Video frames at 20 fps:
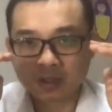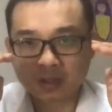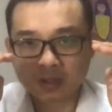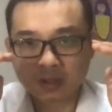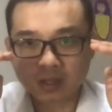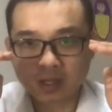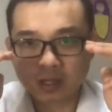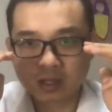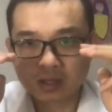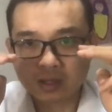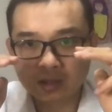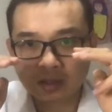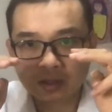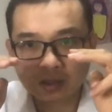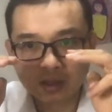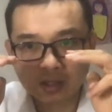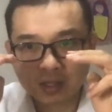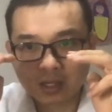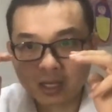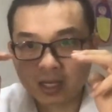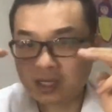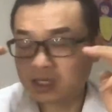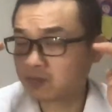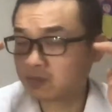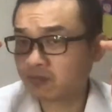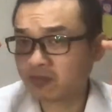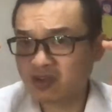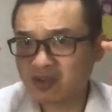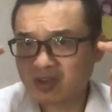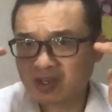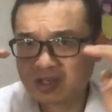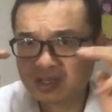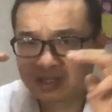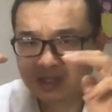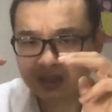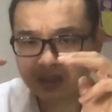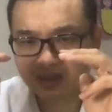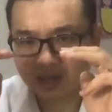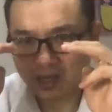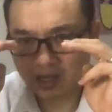Okay, and it's very
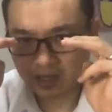easy.